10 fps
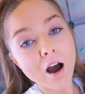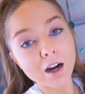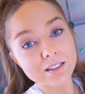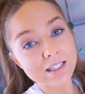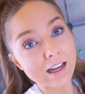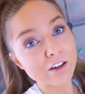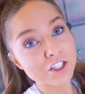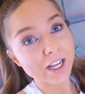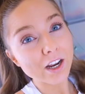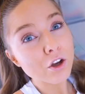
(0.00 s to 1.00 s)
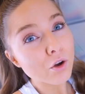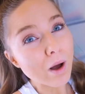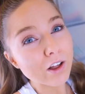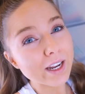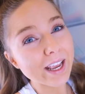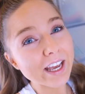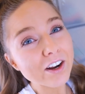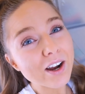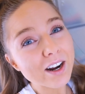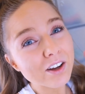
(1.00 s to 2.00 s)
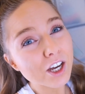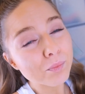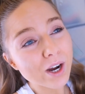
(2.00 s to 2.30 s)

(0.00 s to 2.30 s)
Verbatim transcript: are stylish and good quality and are at a good